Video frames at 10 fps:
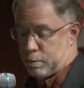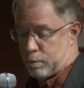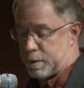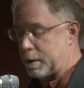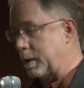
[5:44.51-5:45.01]

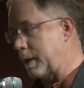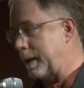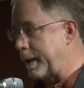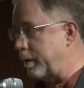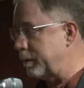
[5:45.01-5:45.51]
resident
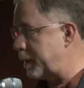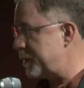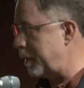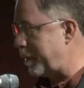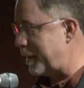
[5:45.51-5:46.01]
clown,
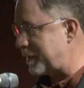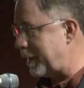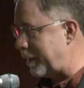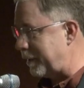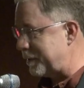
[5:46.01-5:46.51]
Dusty
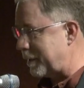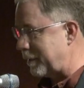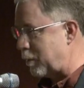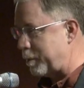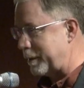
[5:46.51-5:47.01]
Pascal, is
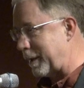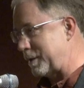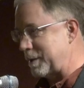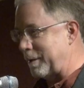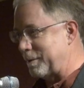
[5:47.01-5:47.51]
going to open
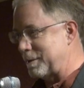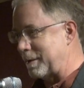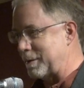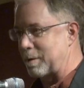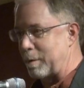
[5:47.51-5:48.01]
that show, so
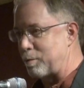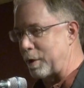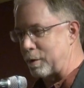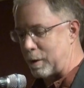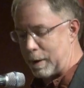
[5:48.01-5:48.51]
that's going to be
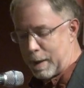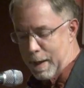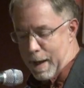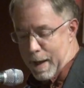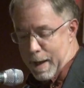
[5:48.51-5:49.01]
pretty cool.
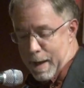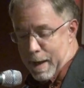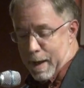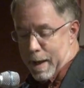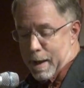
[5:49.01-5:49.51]

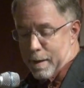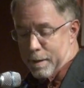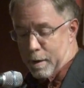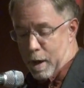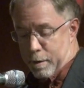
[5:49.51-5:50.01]

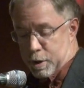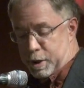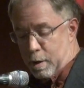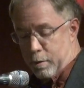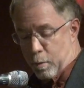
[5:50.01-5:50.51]
The other
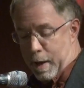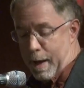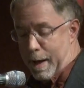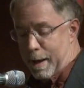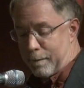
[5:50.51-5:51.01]
show that we
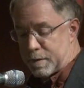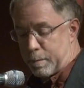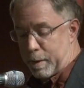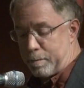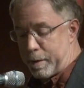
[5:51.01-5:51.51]
have is
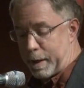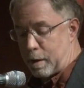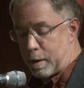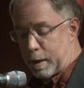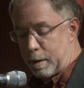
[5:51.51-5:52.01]
a bit
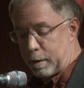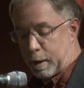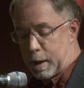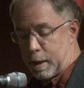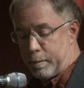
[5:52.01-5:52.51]
bigger,
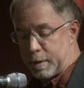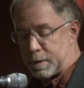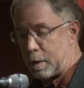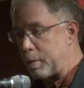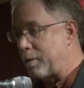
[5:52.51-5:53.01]
and um,
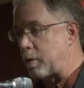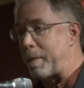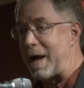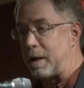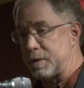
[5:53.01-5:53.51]
it's going to be over at the
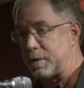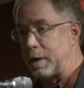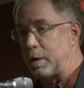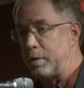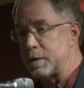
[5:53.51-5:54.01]
Palace
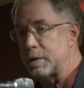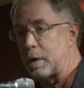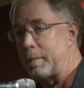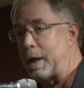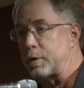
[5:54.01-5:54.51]
Theater. This is
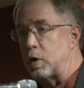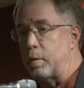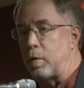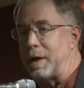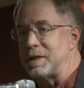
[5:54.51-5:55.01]
going to be
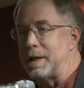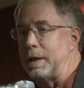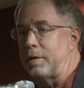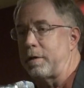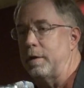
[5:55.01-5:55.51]
October
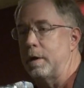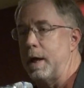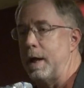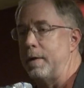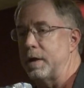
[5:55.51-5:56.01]
18th,
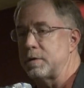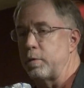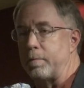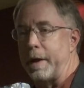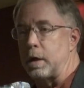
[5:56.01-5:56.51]
and that's
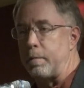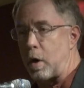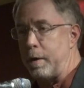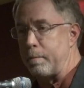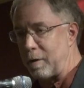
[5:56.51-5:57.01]
with Michael
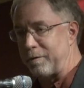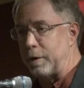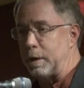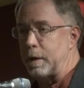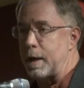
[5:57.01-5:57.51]
Martin
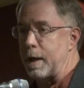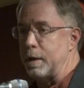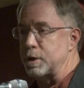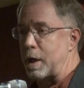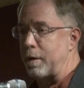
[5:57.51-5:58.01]
Murphey
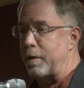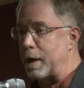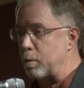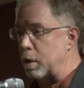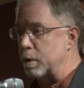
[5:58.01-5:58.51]
and Jonathan
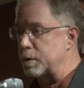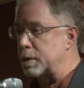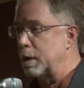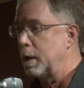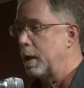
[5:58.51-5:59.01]

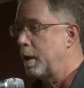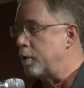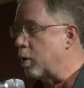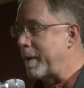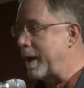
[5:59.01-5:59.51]
Edwards.
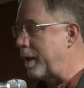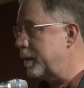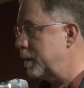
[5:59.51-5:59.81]
No band,